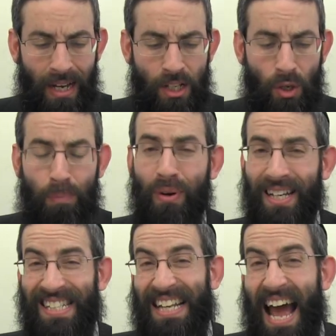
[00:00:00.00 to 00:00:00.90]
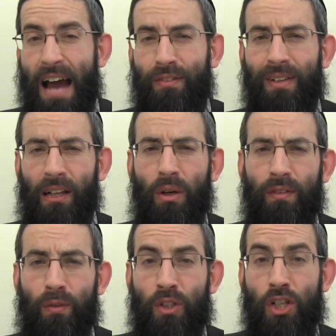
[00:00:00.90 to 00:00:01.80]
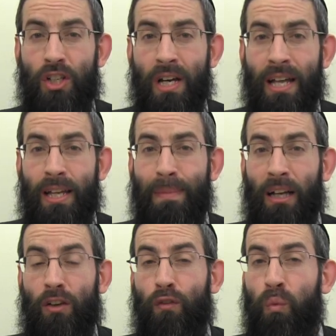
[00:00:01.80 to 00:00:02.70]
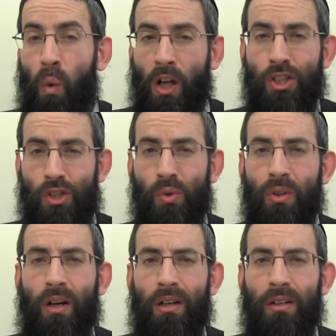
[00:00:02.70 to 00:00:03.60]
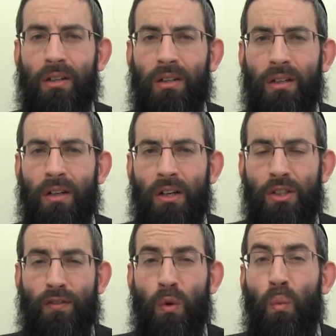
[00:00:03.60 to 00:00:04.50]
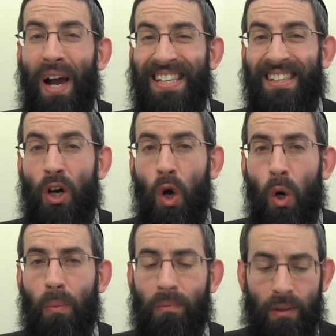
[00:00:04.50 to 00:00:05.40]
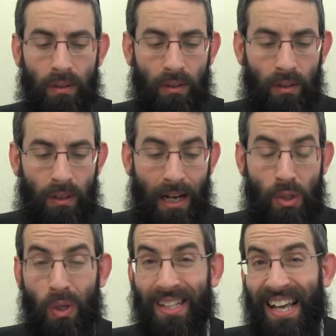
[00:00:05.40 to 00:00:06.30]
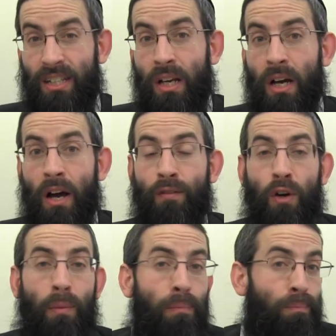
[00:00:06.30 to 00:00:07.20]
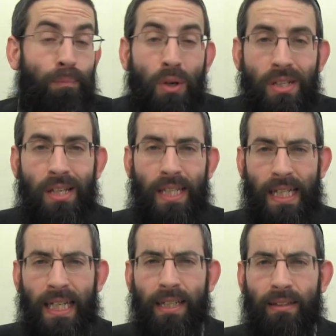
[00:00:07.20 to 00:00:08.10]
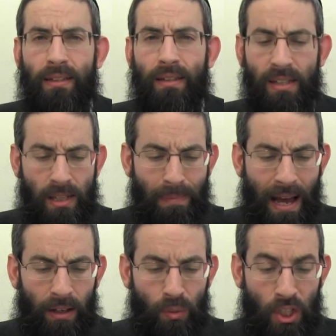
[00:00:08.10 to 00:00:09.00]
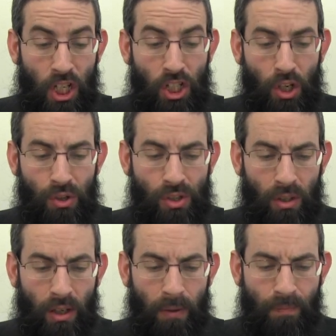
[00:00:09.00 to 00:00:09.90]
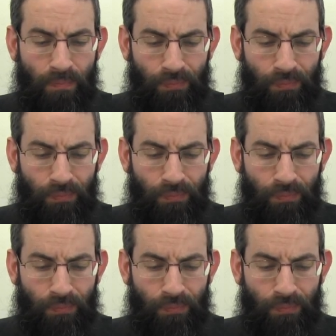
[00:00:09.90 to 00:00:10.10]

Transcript: So pras is half of that loaf, which is the amount of 1 su'udah. So if he waits in the home, as long as it takes for a person to eat this amount, which is a Shiur Suda,